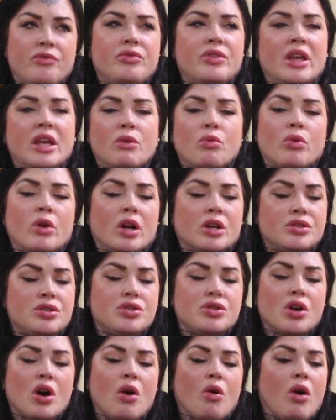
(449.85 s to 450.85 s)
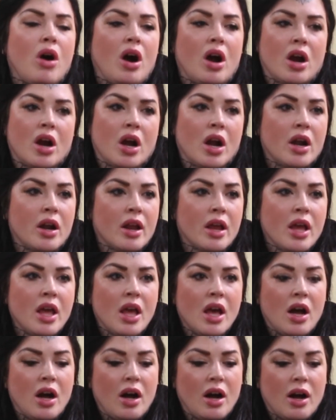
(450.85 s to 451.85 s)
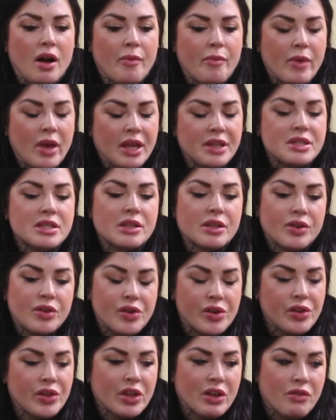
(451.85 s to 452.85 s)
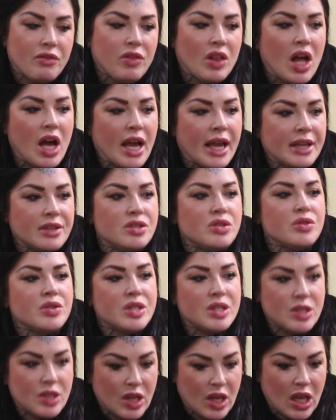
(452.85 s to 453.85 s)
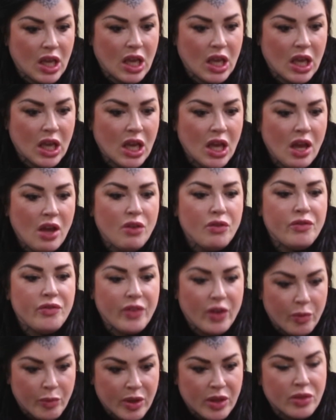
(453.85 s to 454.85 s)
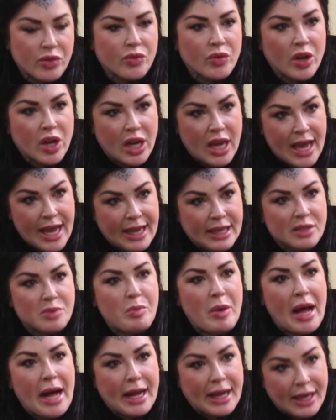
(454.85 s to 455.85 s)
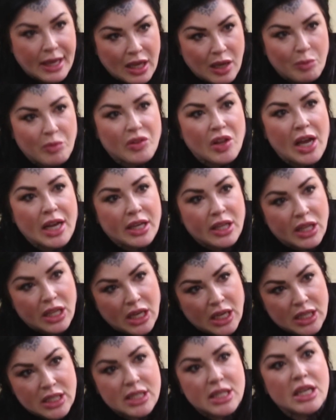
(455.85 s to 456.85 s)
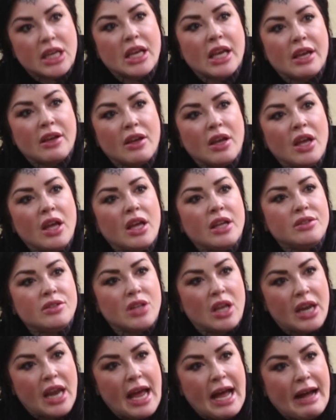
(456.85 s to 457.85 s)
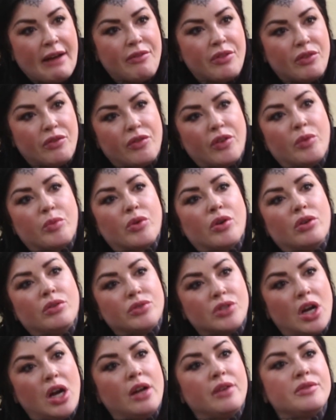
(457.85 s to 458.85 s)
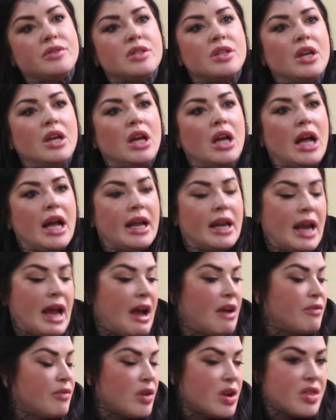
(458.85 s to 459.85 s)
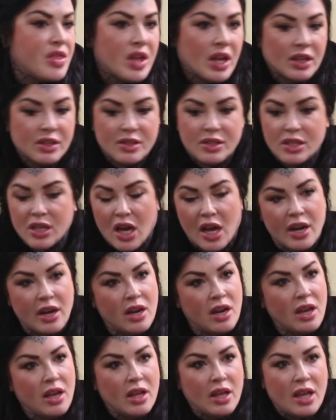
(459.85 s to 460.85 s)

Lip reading: they work so hard. It's literally flying to a city, filming 3 days, packing up, flying to the next city, and then half the film crew drives. And everything is done,